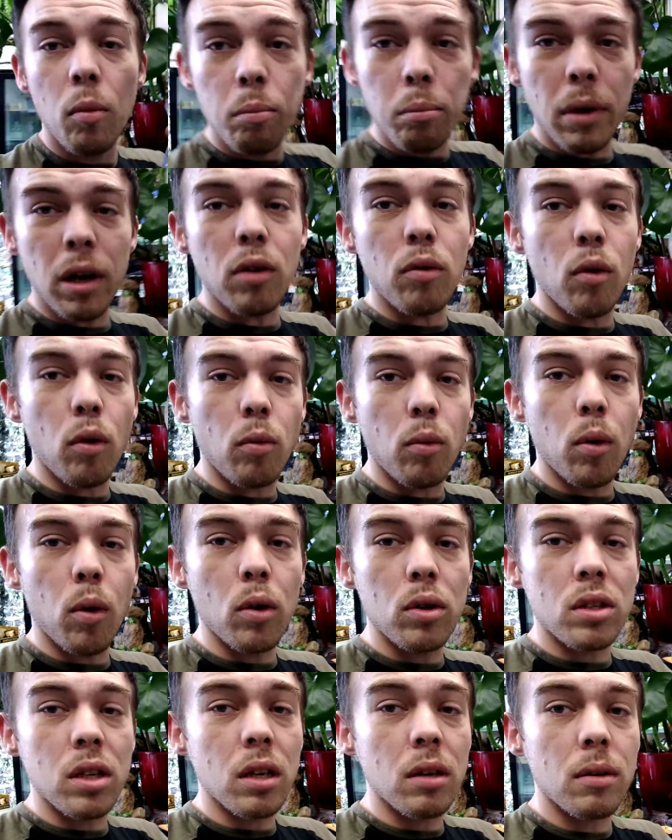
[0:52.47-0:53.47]
mineral
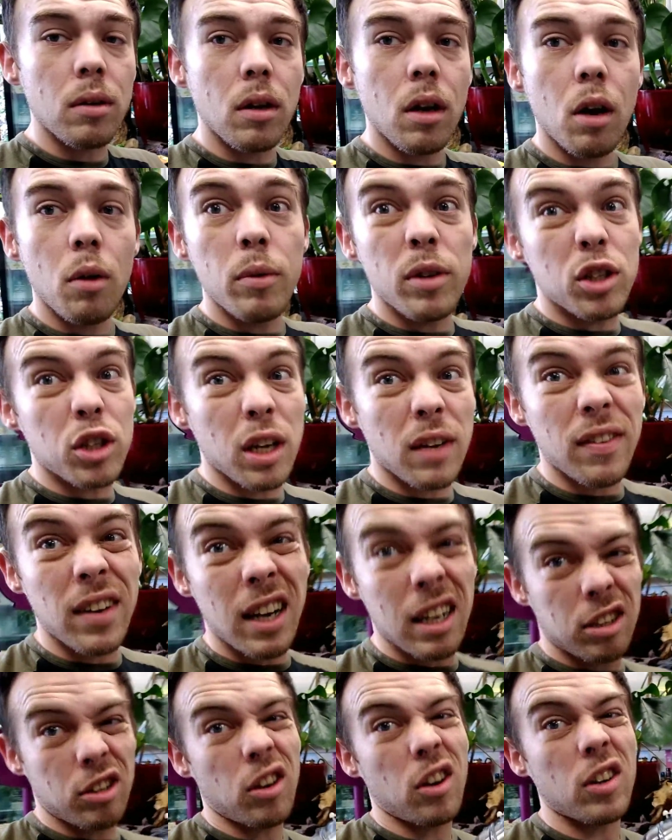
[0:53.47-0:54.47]
water, which should
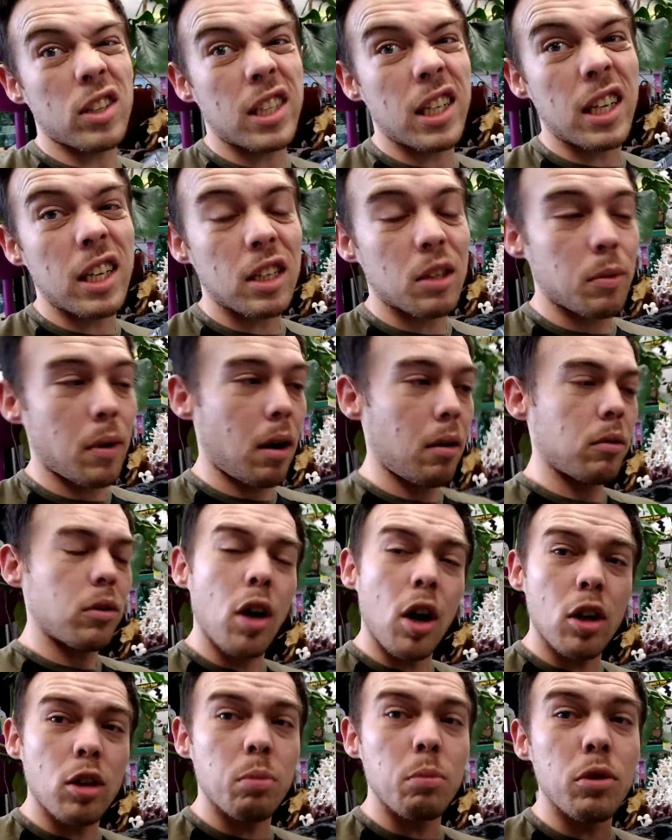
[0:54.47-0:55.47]
have electrolytes in it as well.
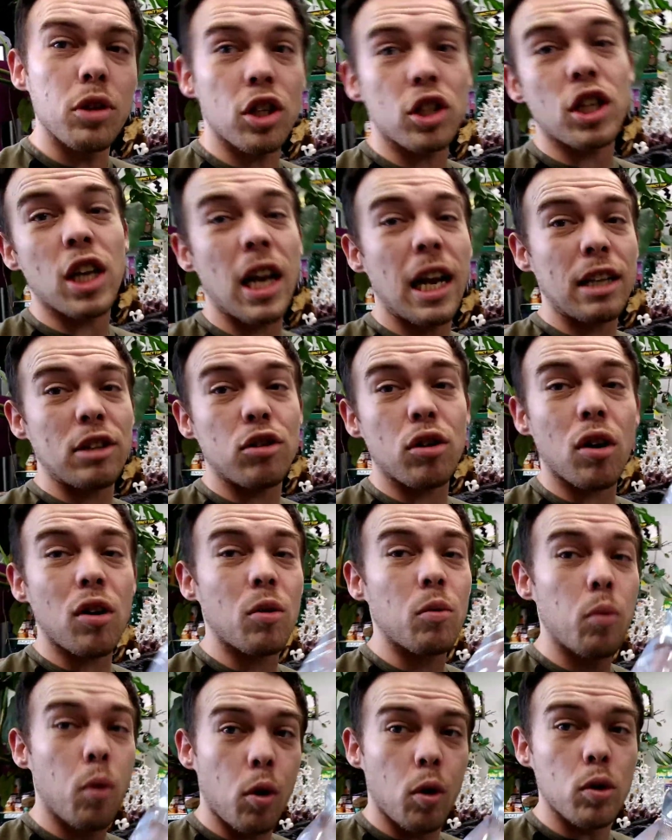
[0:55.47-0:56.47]
Not as much as
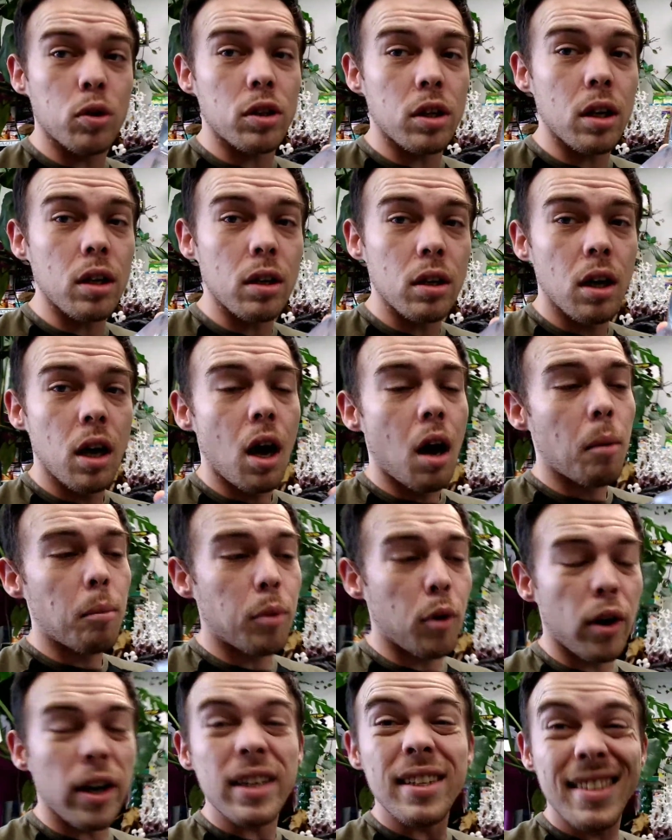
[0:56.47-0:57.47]
electrolyte water,
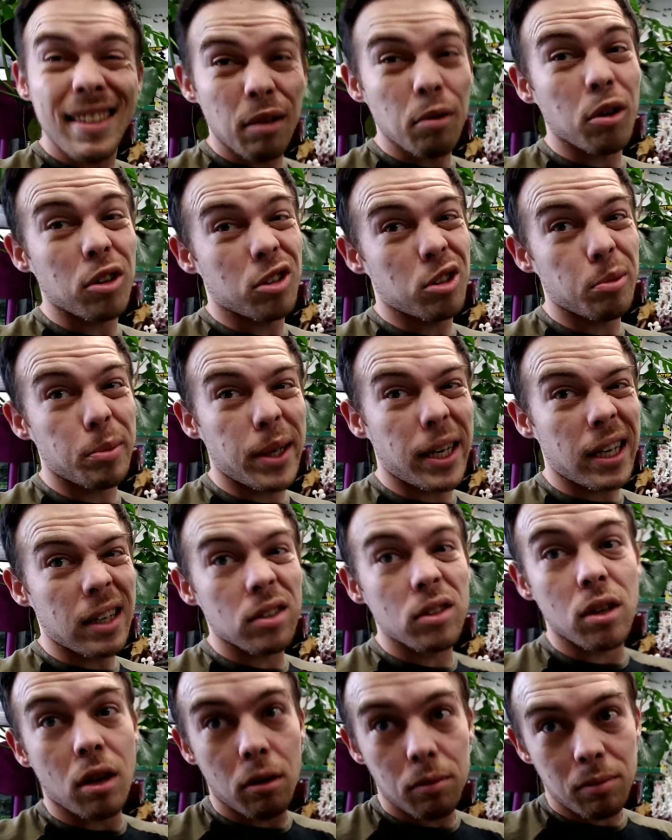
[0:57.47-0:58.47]
but it's still got some in it,
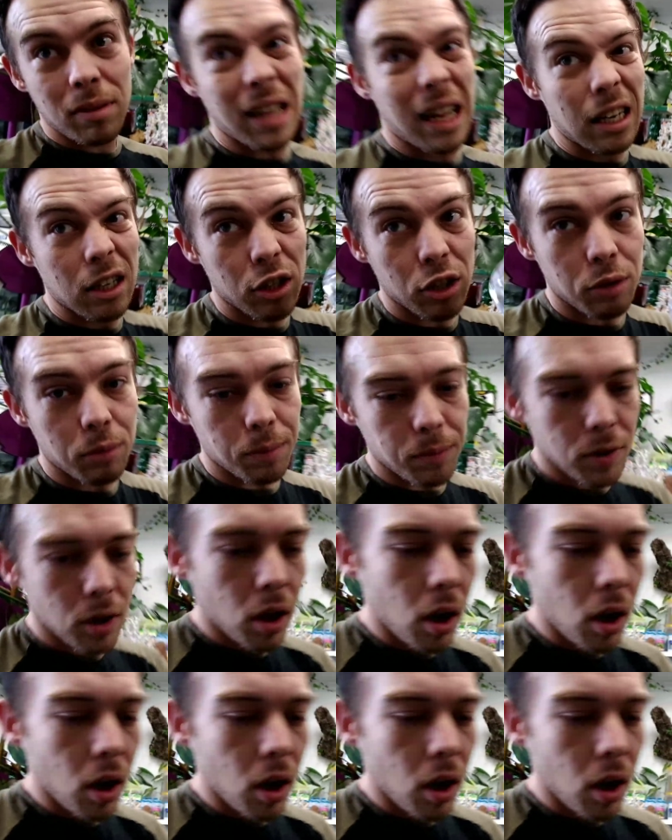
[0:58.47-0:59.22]
so that'll do.